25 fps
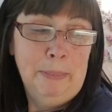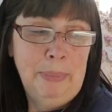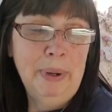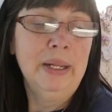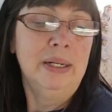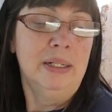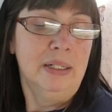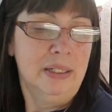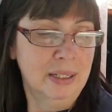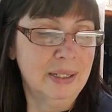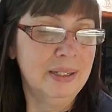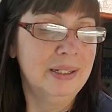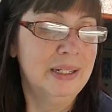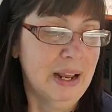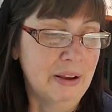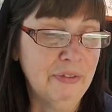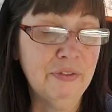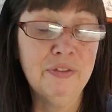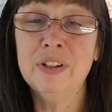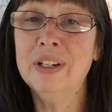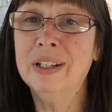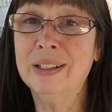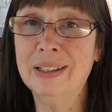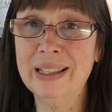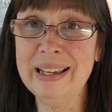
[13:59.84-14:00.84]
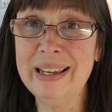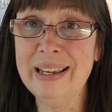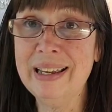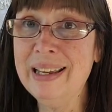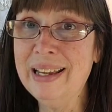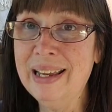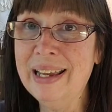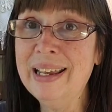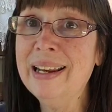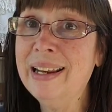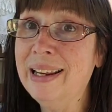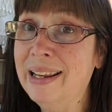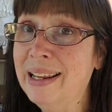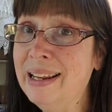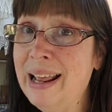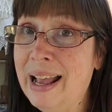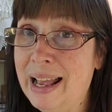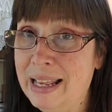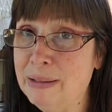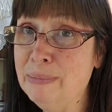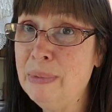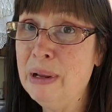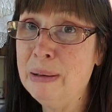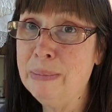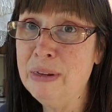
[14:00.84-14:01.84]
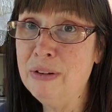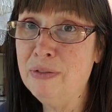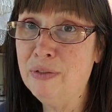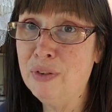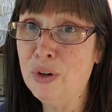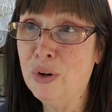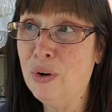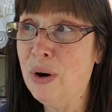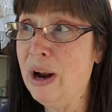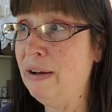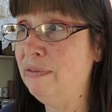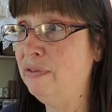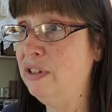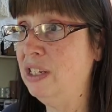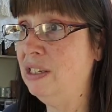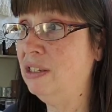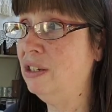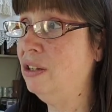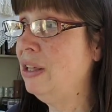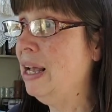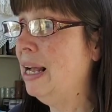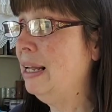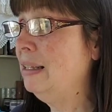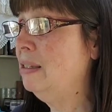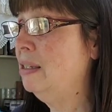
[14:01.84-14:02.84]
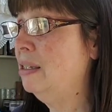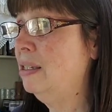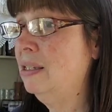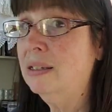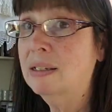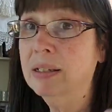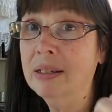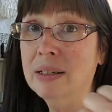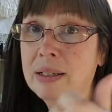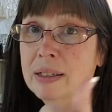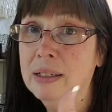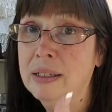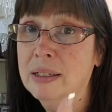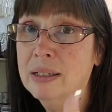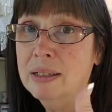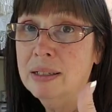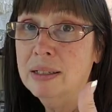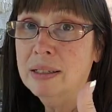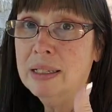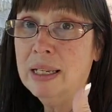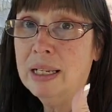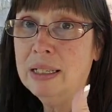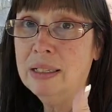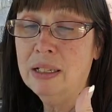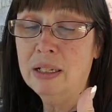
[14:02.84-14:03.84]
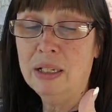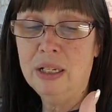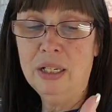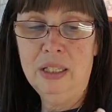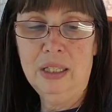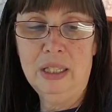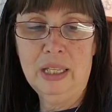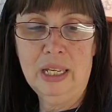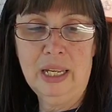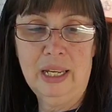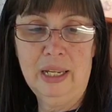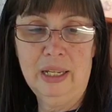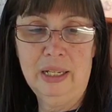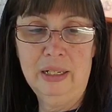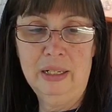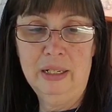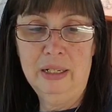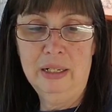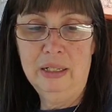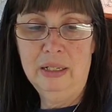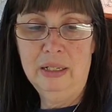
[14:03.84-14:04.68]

but definitely it, it has made me feel crafty. So that's that's a good thing.